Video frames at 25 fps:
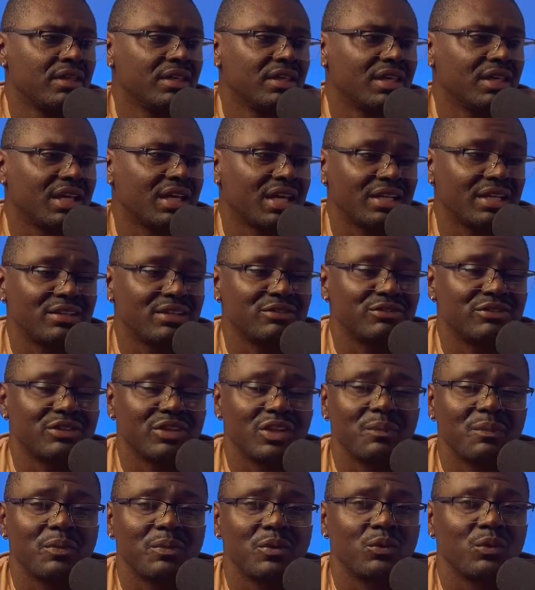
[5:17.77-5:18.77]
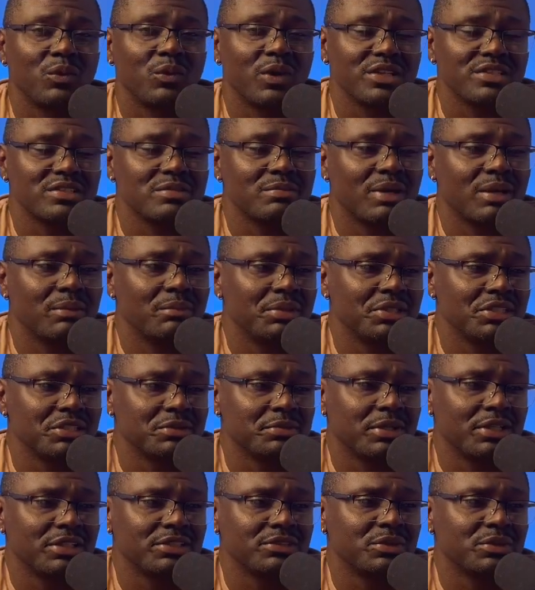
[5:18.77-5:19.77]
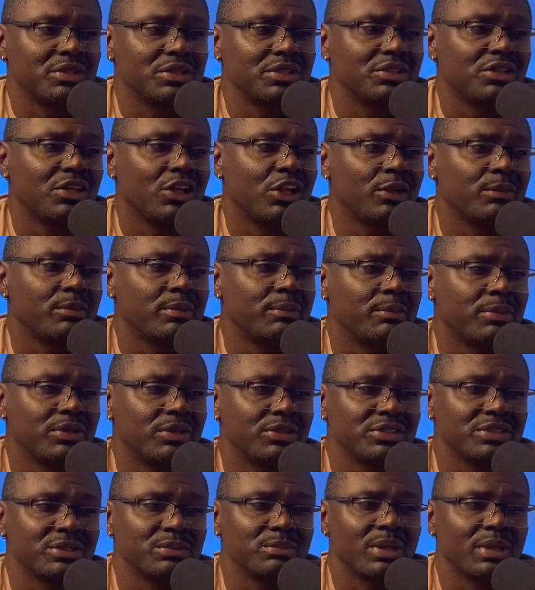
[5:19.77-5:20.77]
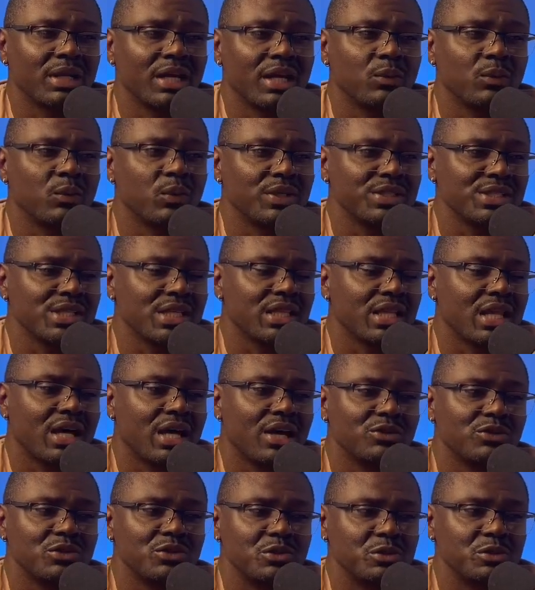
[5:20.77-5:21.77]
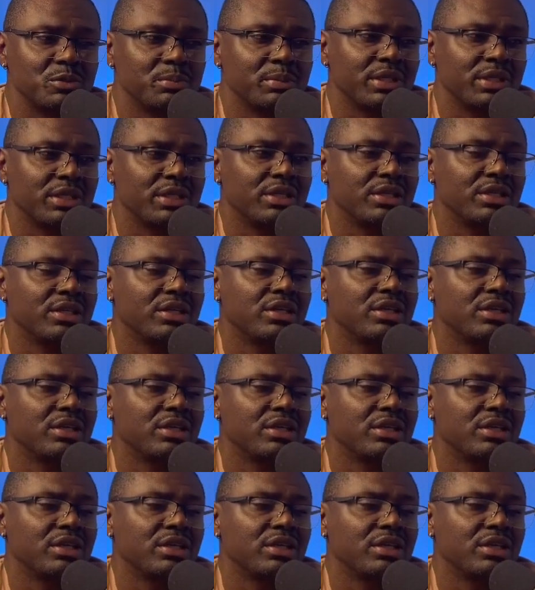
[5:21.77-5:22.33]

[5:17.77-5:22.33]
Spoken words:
I had to fill up the rest of my bench spots with $1 per person, but I was allowed to spend